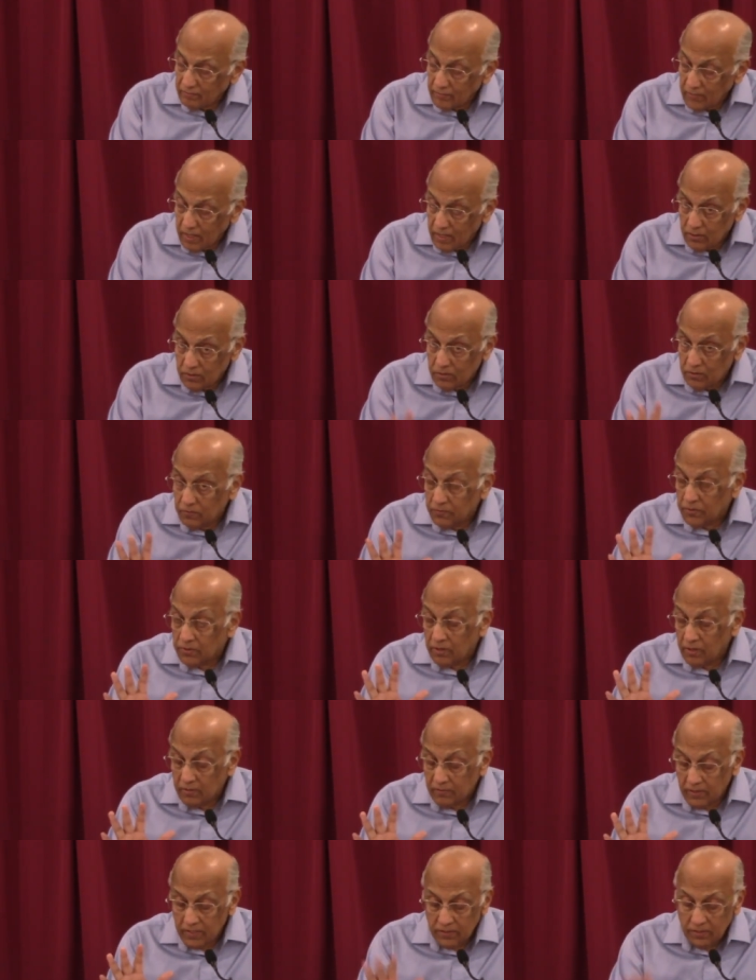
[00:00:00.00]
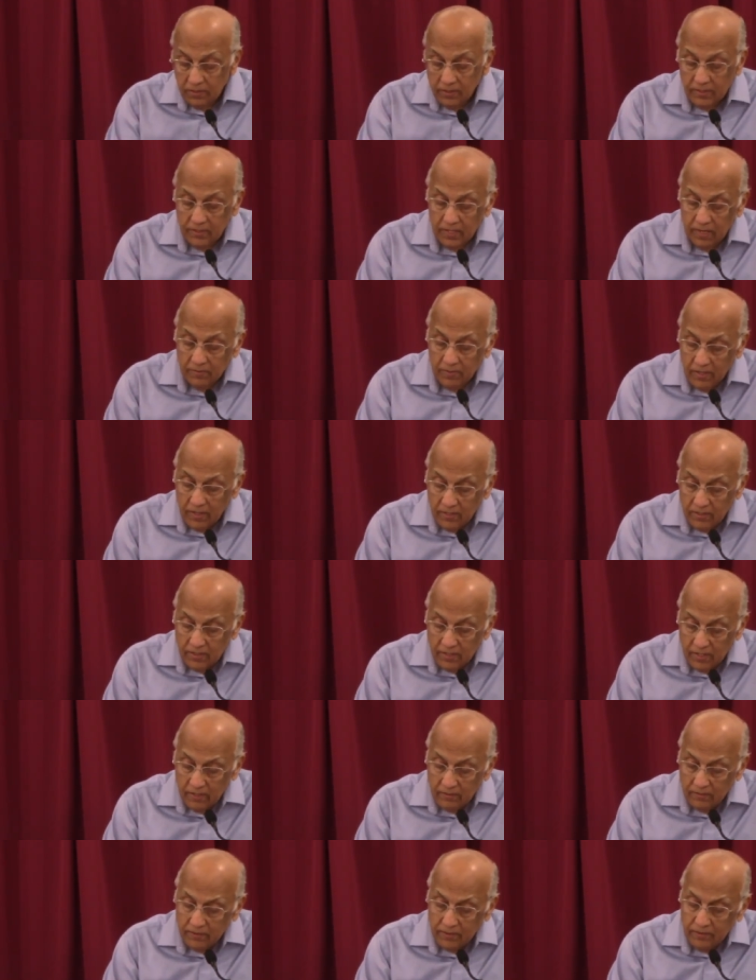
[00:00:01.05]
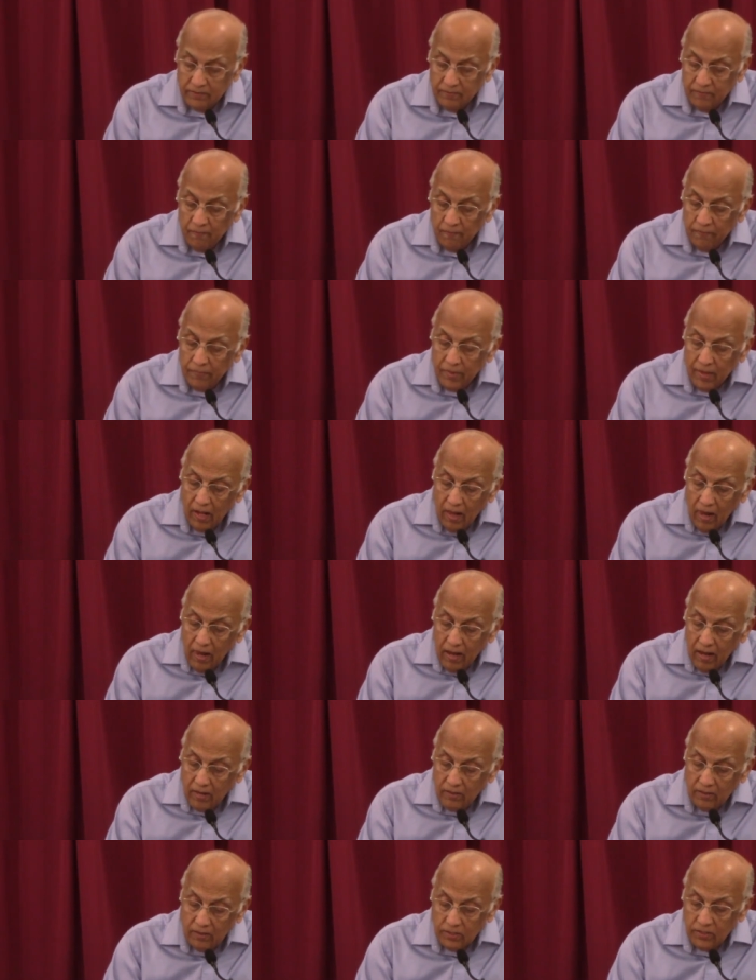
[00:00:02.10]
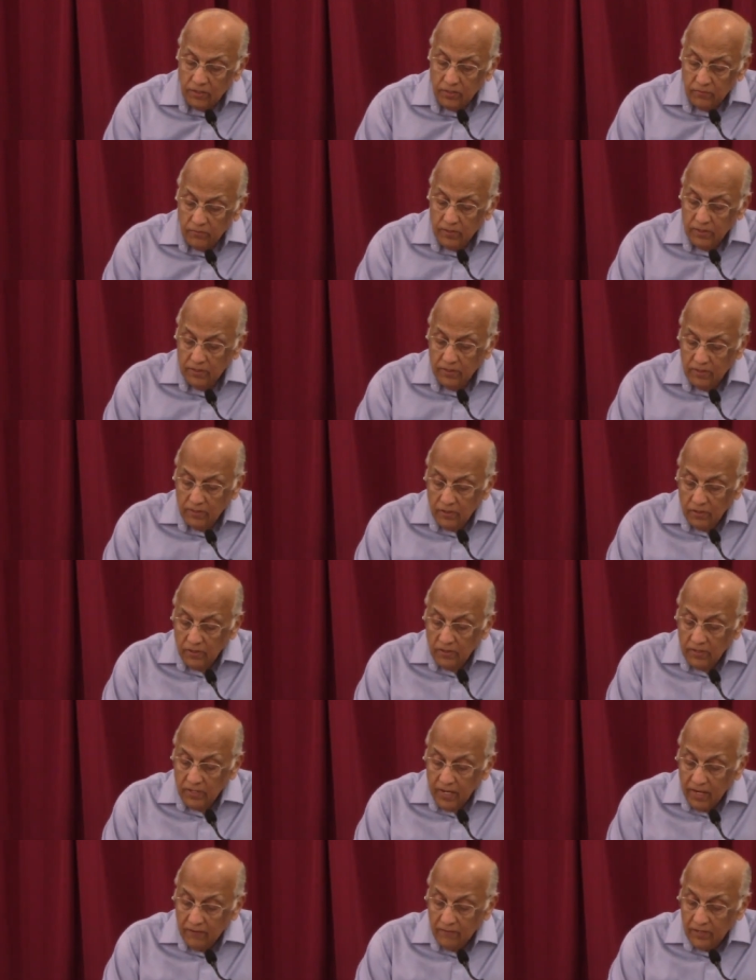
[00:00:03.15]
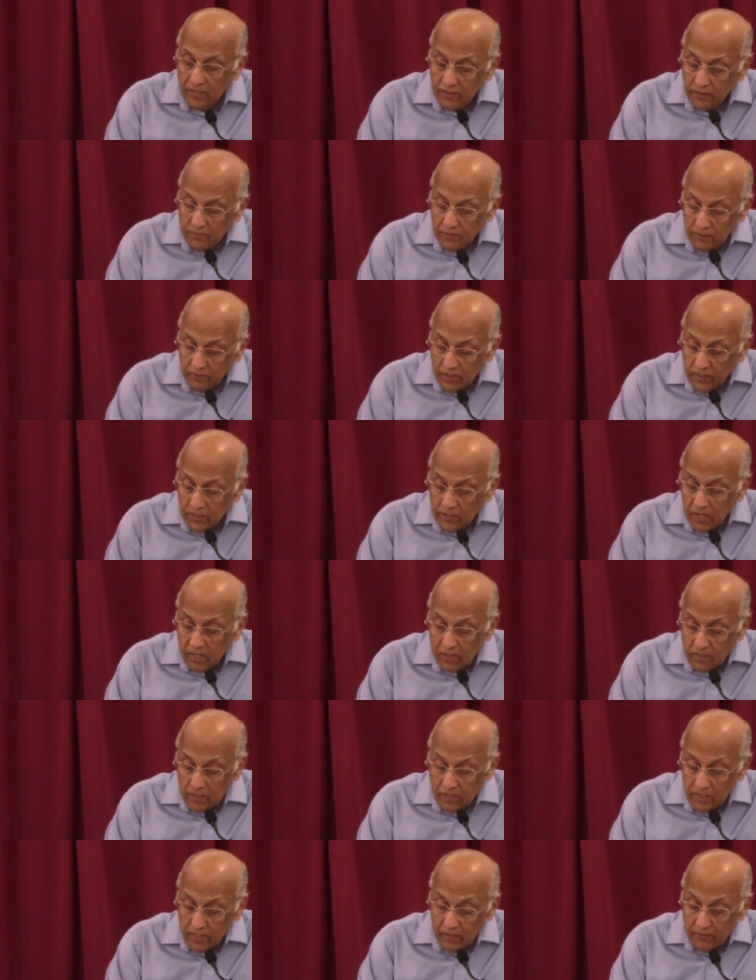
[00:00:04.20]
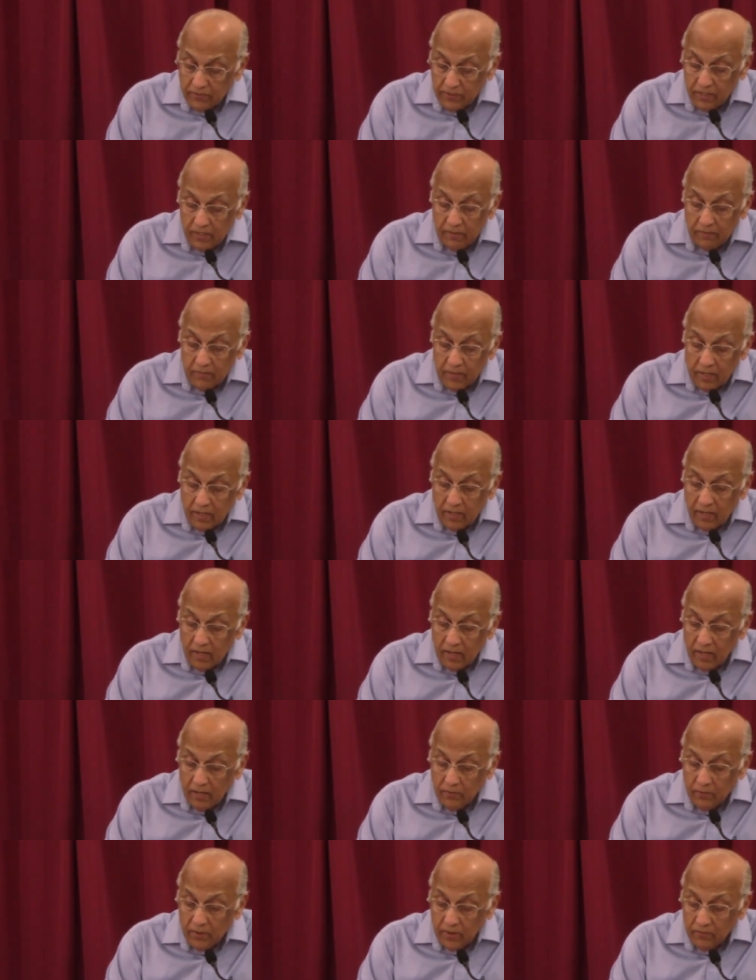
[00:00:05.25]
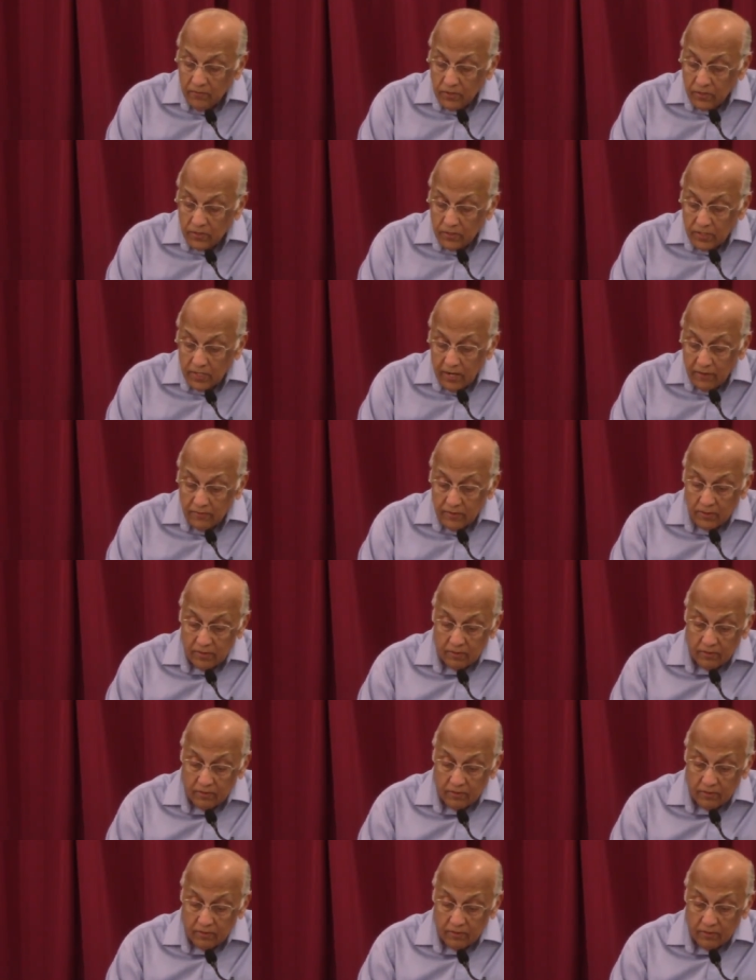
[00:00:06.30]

And it's good for all of us to examine ourselves. And this is the word the Lord gave us when we started CFC Malachi 1, verse 11.